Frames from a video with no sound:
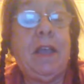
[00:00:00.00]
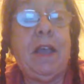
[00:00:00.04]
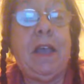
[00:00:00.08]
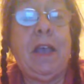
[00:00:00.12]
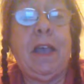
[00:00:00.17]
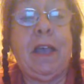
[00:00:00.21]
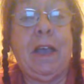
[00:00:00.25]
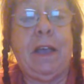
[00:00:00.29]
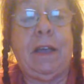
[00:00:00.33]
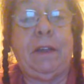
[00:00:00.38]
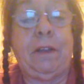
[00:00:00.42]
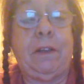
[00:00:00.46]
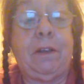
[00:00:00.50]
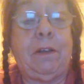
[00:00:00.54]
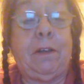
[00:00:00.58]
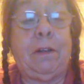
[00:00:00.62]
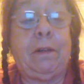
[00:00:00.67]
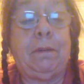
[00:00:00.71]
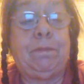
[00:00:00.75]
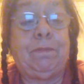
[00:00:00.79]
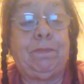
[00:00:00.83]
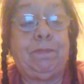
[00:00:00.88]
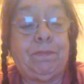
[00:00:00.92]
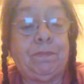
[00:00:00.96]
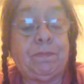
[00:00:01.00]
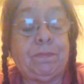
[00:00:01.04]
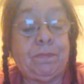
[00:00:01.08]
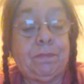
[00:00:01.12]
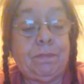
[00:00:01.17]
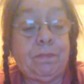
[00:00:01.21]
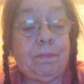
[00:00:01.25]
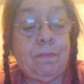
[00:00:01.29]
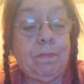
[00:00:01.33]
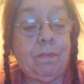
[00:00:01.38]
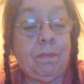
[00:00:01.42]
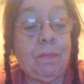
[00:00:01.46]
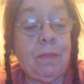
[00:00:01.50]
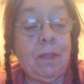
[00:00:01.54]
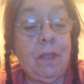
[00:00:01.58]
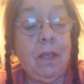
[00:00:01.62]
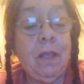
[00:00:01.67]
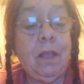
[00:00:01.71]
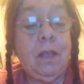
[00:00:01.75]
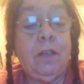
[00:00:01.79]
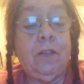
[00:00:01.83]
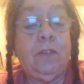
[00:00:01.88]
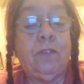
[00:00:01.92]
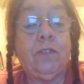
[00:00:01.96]
And
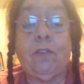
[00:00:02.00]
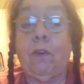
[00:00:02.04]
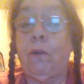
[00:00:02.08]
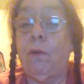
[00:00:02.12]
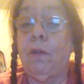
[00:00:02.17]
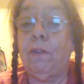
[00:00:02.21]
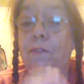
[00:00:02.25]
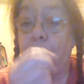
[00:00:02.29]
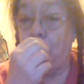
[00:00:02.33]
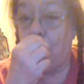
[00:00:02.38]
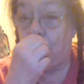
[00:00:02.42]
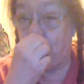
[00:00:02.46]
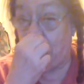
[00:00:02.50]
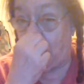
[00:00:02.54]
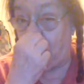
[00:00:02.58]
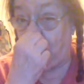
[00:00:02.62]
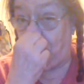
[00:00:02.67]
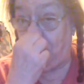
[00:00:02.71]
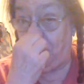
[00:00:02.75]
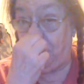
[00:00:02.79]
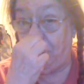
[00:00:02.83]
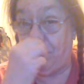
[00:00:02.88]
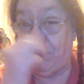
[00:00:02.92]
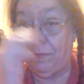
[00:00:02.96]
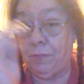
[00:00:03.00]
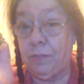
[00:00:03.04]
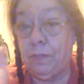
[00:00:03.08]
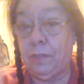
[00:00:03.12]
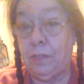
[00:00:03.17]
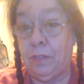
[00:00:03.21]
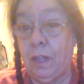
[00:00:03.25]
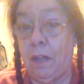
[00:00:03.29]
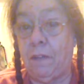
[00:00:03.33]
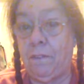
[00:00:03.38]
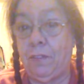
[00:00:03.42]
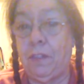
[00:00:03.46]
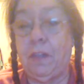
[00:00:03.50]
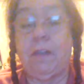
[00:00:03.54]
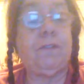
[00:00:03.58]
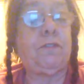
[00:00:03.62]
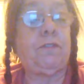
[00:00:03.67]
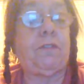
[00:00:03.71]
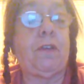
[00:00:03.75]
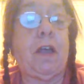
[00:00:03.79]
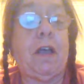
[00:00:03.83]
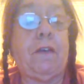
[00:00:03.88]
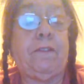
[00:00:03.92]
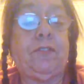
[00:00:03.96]
so if you love
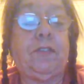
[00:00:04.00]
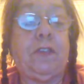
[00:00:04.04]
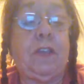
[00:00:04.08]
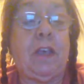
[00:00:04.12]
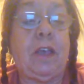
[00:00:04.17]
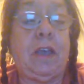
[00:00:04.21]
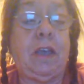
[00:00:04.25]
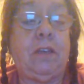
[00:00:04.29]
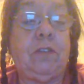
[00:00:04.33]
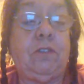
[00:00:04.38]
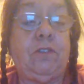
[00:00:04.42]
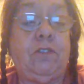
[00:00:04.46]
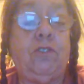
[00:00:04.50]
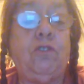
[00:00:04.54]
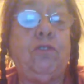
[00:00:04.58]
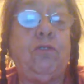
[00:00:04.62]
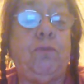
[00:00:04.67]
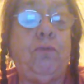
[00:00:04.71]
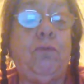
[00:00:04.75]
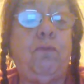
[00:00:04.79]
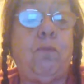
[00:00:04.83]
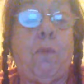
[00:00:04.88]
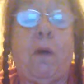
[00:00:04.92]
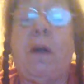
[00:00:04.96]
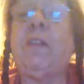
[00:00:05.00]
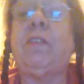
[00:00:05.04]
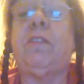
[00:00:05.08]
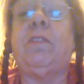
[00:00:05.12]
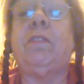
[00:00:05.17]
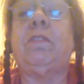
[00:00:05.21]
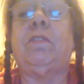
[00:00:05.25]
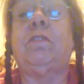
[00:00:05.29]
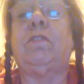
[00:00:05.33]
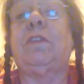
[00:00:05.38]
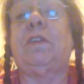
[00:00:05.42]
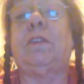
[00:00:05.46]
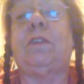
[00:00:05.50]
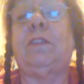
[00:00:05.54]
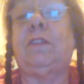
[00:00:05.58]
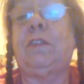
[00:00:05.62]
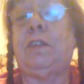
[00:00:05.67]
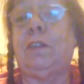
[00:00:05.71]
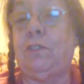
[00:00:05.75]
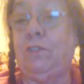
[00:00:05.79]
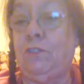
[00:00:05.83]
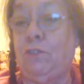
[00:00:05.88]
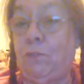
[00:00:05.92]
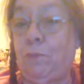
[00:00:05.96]
Lovecraft and you want to
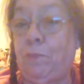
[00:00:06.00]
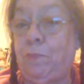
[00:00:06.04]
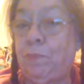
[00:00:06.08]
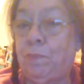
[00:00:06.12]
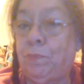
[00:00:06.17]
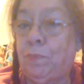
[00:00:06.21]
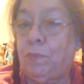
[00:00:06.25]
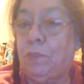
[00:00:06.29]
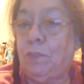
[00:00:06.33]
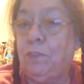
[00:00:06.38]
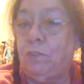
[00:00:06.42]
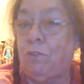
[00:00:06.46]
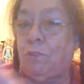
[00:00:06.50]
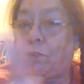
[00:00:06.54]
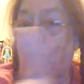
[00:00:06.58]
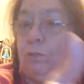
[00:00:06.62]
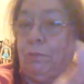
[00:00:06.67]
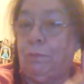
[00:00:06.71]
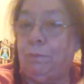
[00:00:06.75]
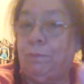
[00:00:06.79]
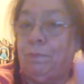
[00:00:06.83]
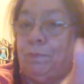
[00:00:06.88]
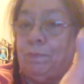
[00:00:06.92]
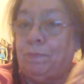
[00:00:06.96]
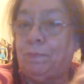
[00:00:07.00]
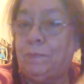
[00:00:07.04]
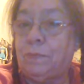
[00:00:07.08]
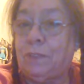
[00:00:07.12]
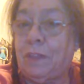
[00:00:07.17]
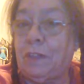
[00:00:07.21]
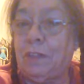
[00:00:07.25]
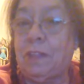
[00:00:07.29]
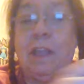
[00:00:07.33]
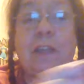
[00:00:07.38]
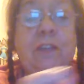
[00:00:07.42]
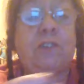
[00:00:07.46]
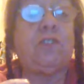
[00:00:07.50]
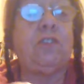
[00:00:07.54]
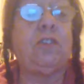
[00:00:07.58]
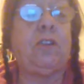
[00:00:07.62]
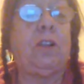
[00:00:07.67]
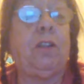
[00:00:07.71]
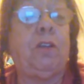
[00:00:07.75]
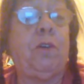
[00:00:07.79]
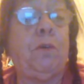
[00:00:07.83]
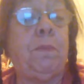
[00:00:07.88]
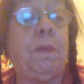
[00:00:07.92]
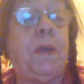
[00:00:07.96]
continue your collection a
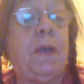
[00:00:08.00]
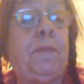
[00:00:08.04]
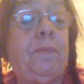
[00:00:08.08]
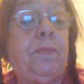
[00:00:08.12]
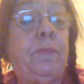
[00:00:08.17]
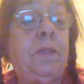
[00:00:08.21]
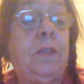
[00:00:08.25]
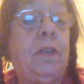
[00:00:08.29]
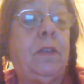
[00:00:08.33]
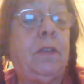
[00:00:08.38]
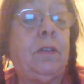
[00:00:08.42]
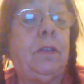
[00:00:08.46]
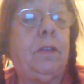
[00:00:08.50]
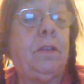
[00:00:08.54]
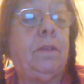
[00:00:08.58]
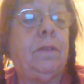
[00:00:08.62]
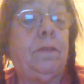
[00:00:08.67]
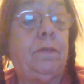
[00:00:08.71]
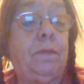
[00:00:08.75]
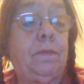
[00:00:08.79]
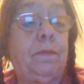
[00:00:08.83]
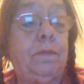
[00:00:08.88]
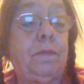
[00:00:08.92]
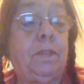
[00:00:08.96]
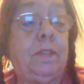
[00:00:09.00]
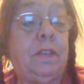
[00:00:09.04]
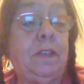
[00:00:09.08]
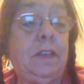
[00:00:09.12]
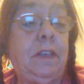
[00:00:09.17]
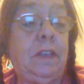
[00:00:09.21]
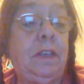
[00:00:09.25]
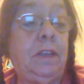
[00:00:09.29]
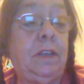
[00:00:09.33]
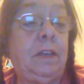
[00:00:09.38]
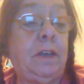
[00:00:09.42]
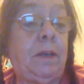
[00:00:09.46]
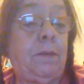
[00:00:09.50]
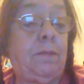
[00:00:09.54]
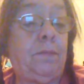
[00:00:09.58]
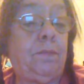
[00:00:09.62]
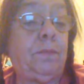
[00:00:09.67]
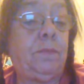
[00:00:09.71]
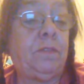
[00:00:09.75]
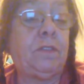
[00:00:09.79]
little bit, the